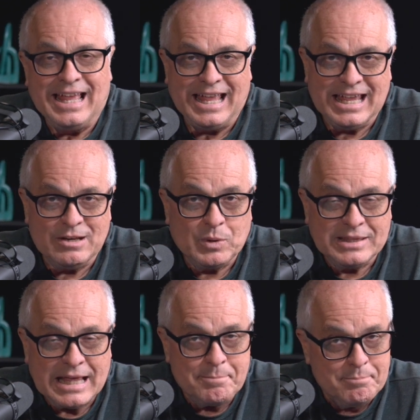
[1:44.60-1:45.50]
And what
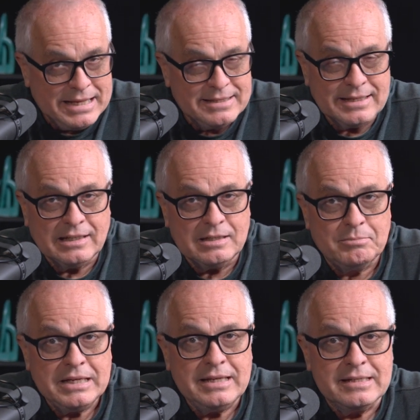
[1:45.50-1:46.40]
that basically
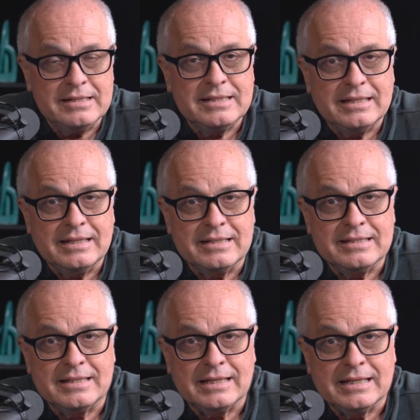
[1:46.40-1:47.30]
means
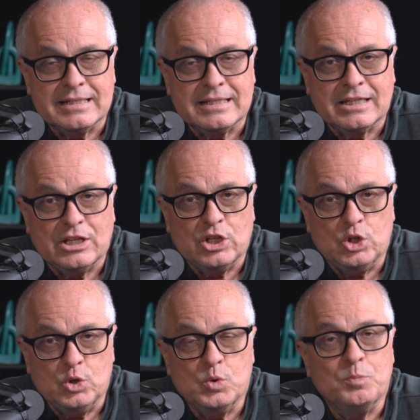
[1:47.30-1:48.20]
is that
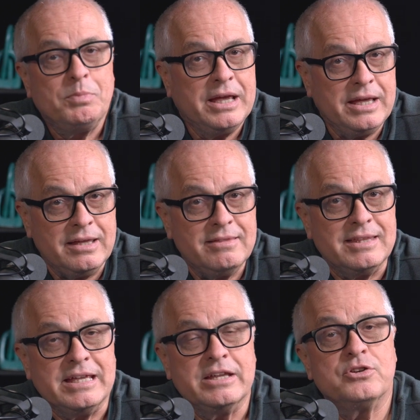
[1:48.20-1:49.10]
you pay
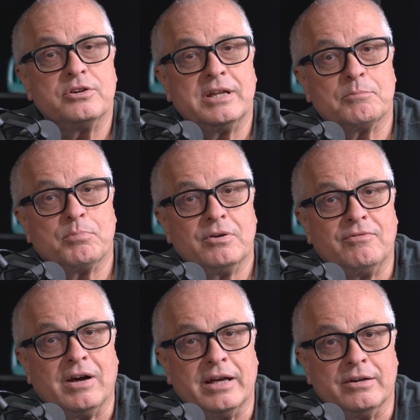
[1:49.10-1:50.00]
the internet
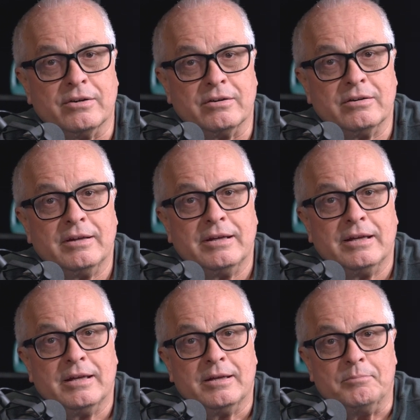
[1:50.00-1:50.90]
provider
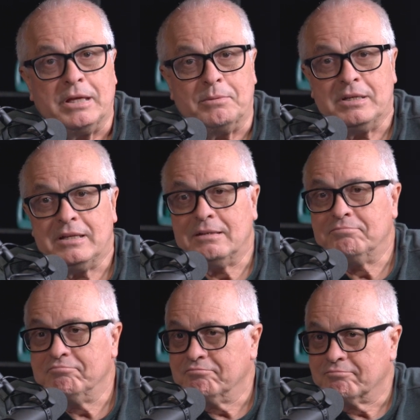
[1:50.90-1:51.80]
maybe
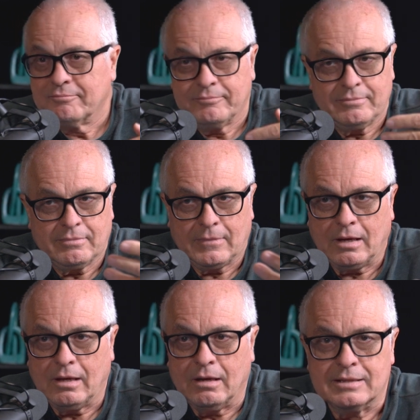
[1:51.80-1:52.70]

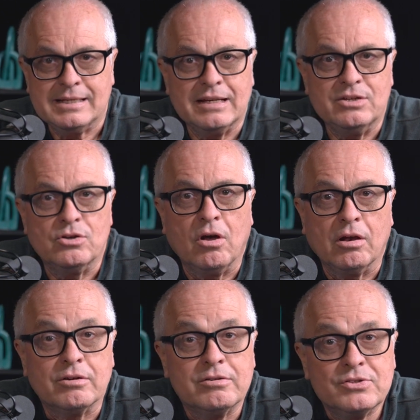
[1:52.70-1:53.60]

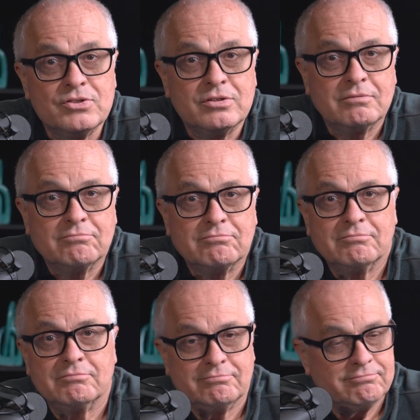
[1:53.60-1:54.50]
$10,
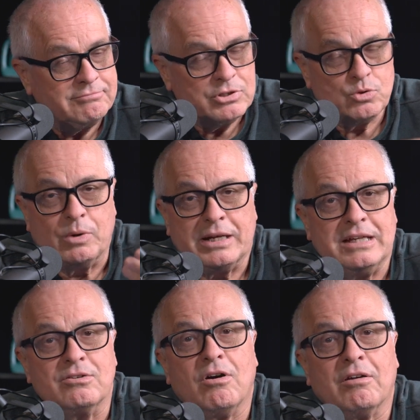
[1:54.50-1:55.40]

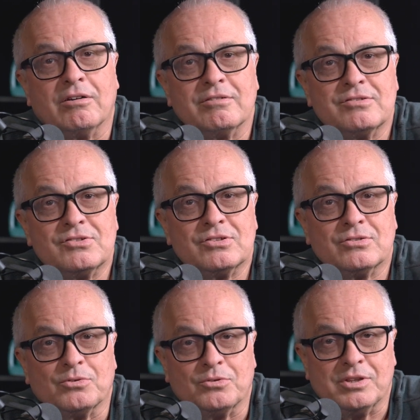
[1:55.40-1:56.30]
$20,
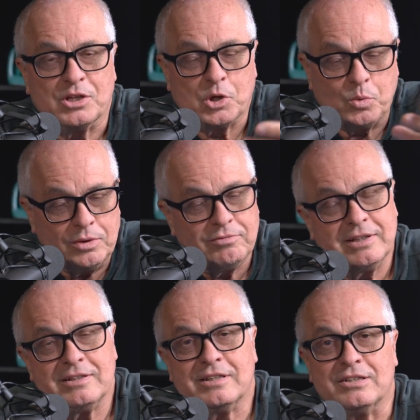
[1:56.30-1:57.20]
or the
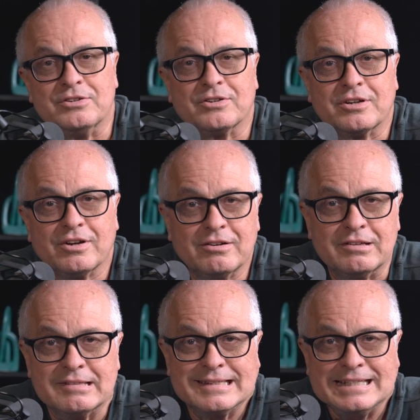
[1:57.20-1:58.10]
equivalent in your
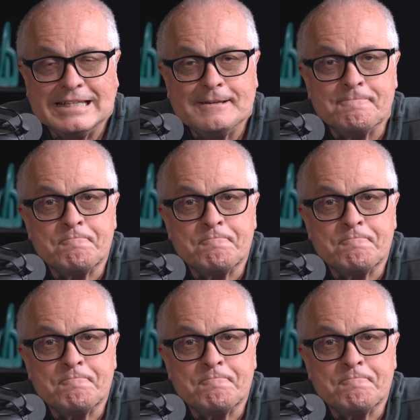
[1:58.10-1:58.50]
currency